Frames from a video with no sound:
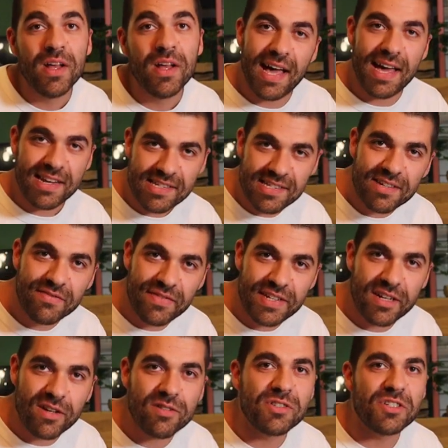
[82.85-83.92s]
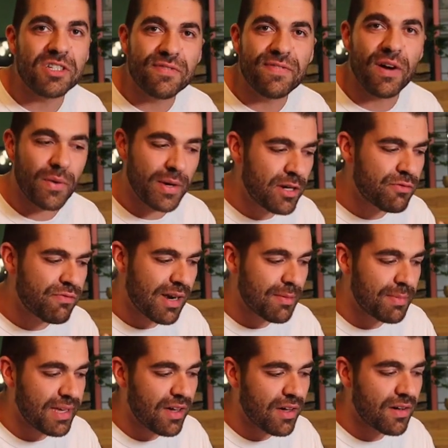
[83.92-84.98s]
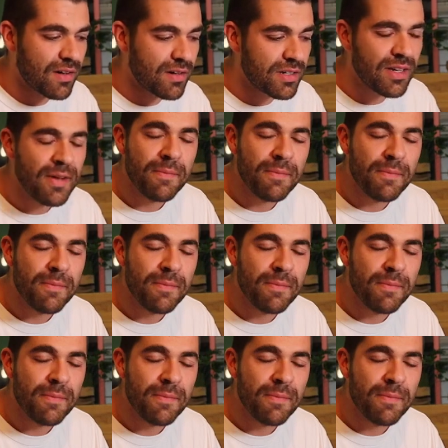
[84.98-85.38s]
But editing videos just felt incredibly hard.